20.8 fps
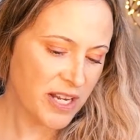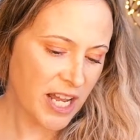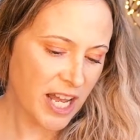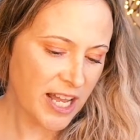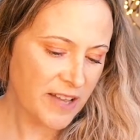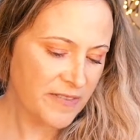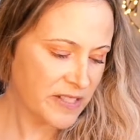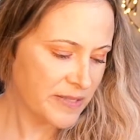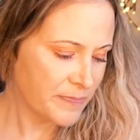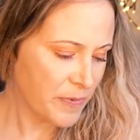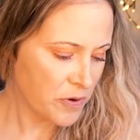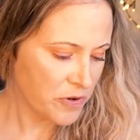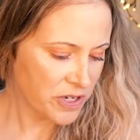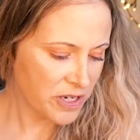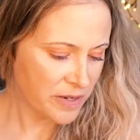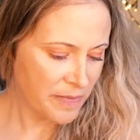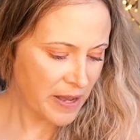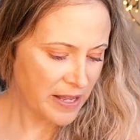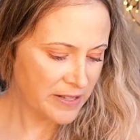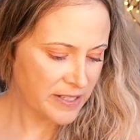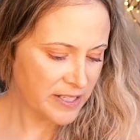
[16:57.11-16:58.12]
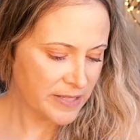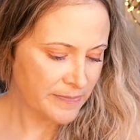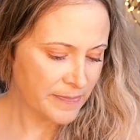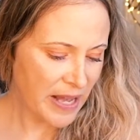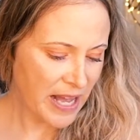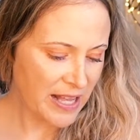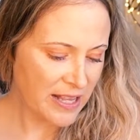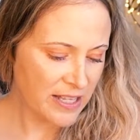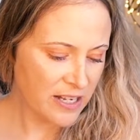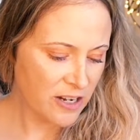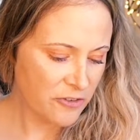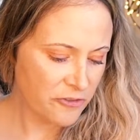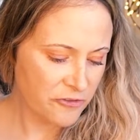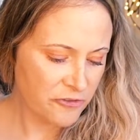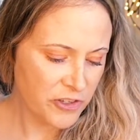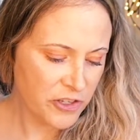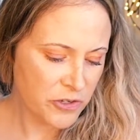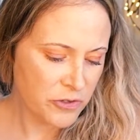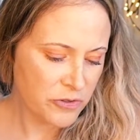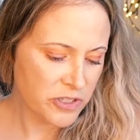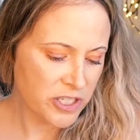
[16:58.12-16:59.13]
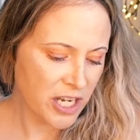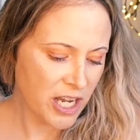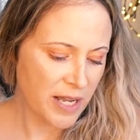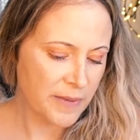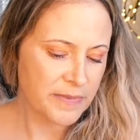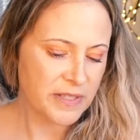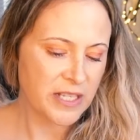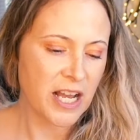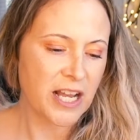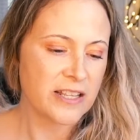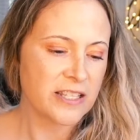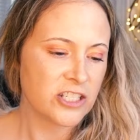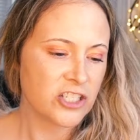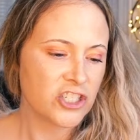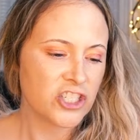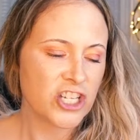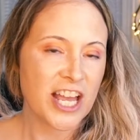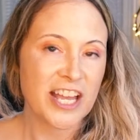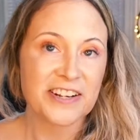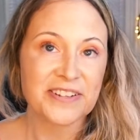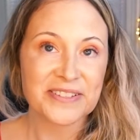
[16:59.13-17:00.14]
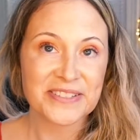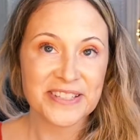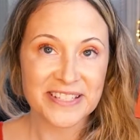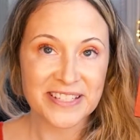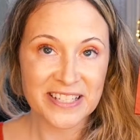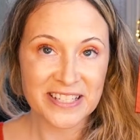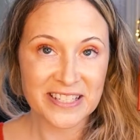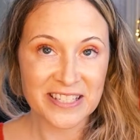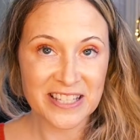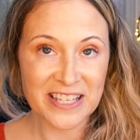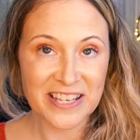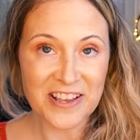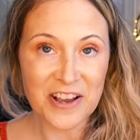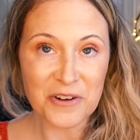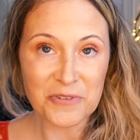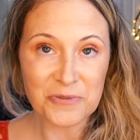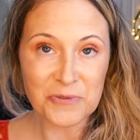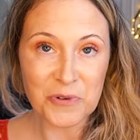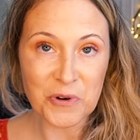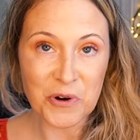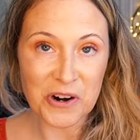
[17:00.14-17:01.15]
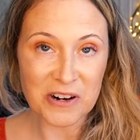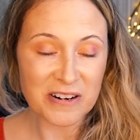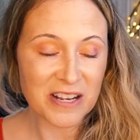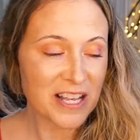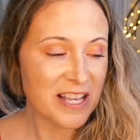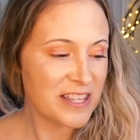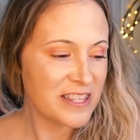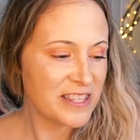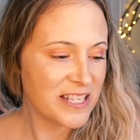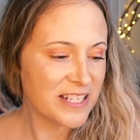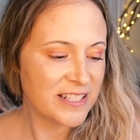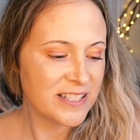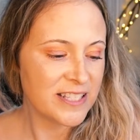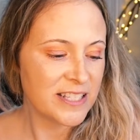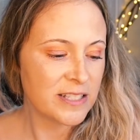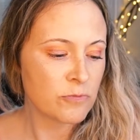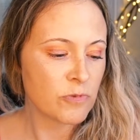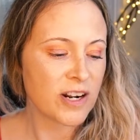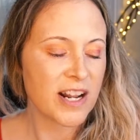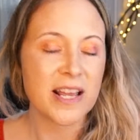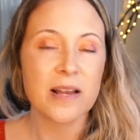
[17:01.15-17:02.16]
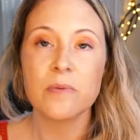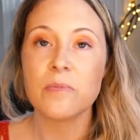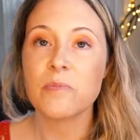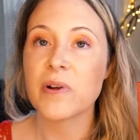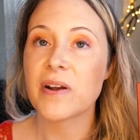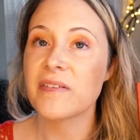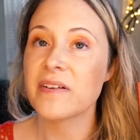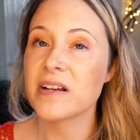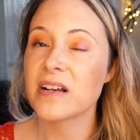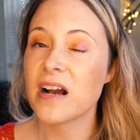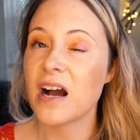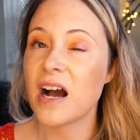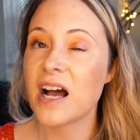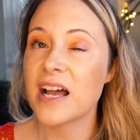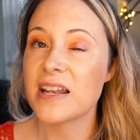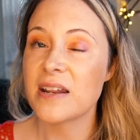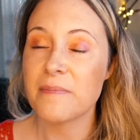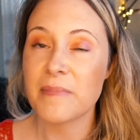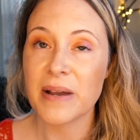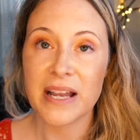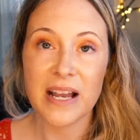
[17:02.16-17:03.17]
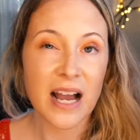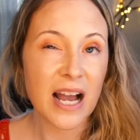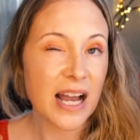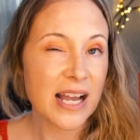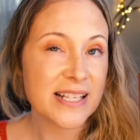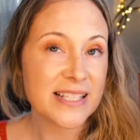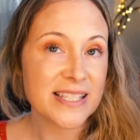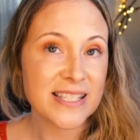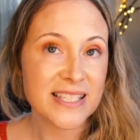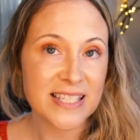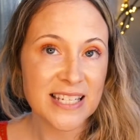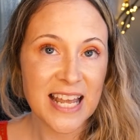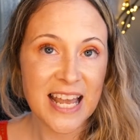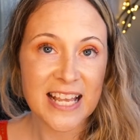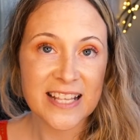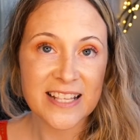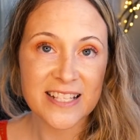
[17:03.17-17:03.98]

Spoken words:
I have spoken about this palette a few times on this channel. This is the Aurora. This is what I am wearing on my eyes today.